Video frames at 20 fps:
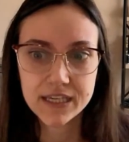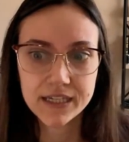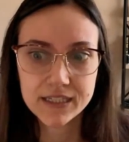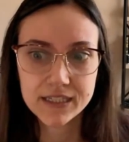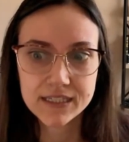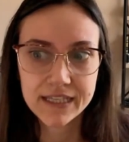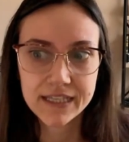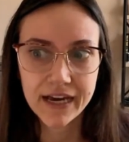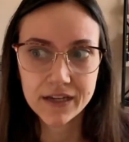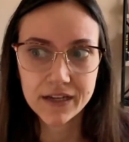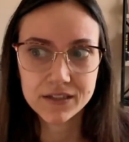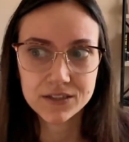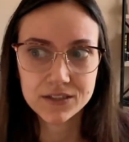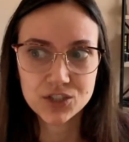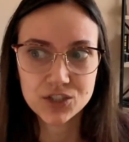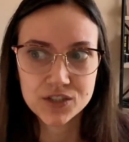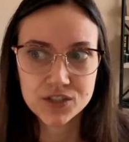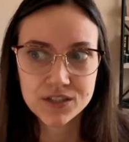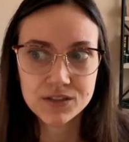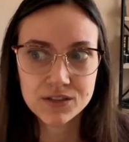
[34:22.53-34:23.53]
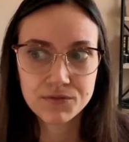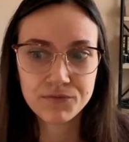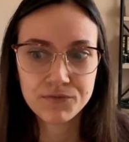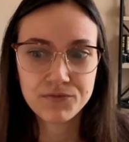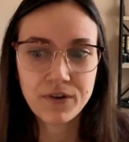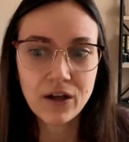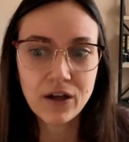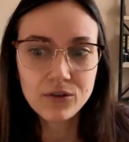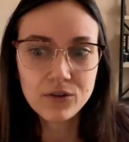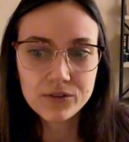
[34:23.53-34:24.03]
that just
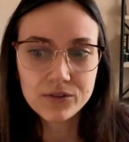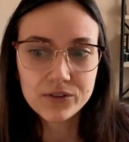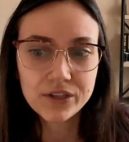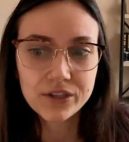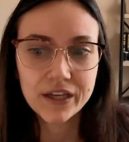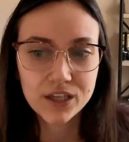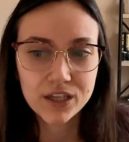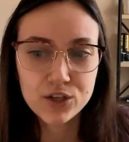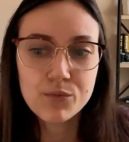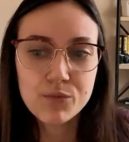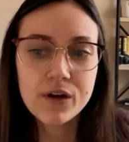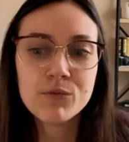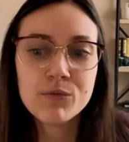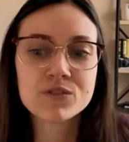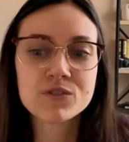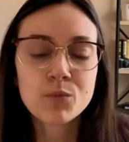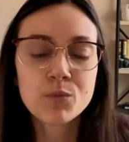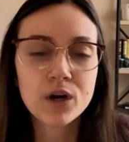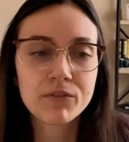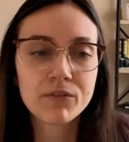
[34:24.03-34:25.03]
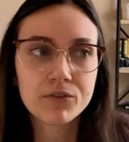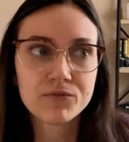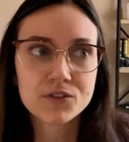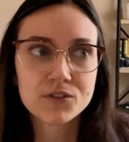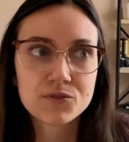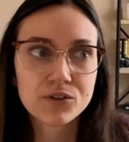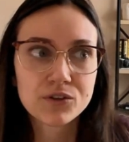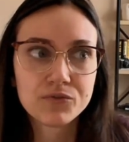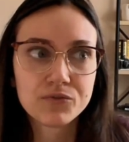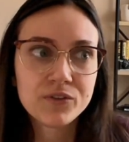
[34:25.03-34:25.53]
felt like it was more of a
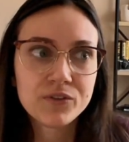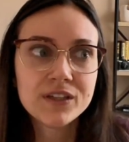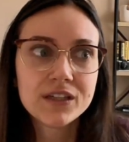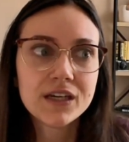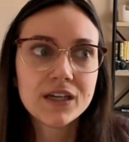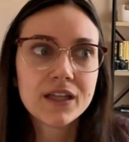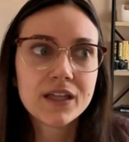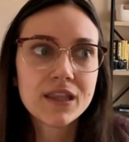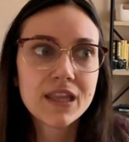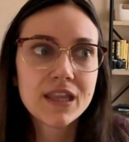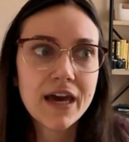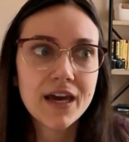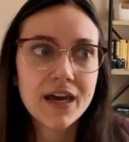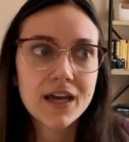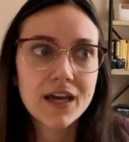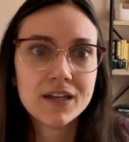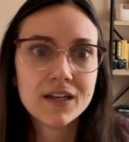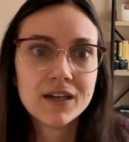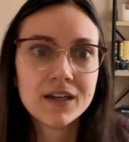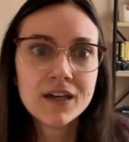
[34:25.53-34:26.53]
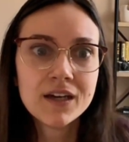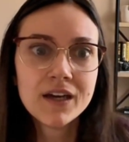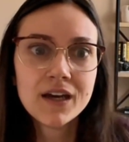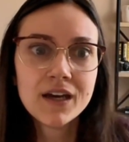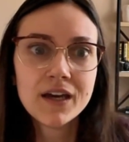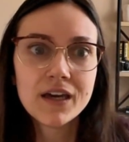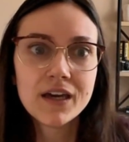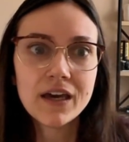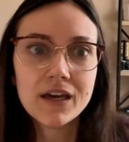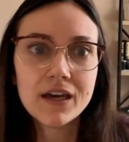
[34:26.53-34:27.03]
visceral feeling than
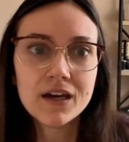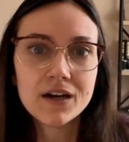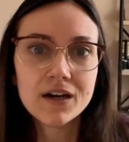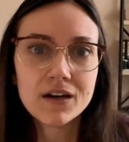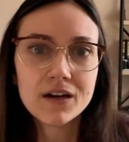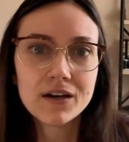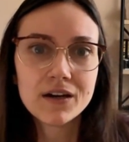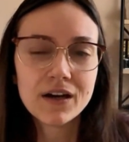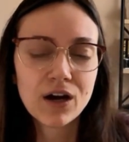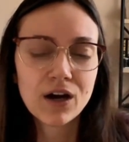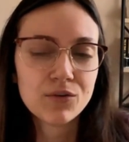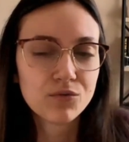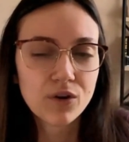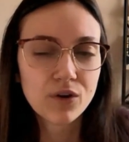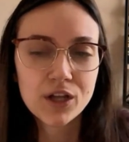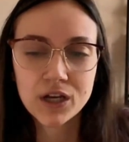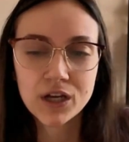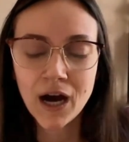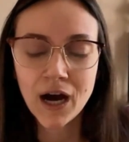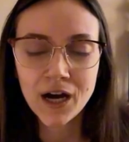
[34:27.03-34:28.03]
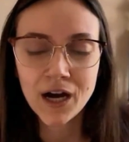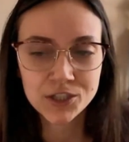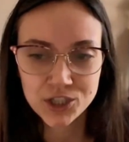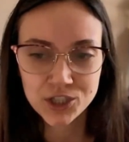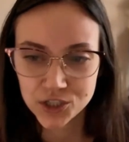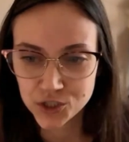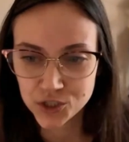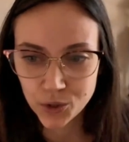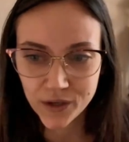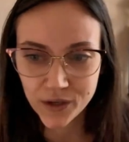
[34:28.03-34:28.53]
a conscious
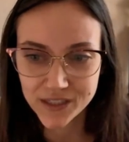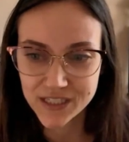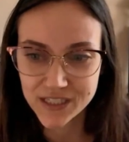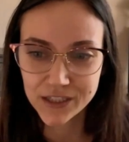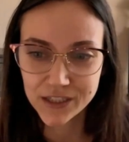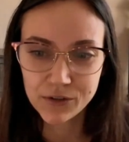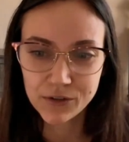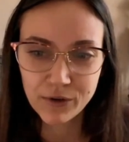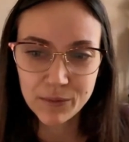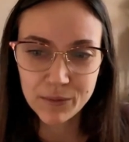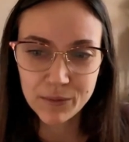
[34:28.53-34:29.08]
choice. Like, you know what I mean? Like,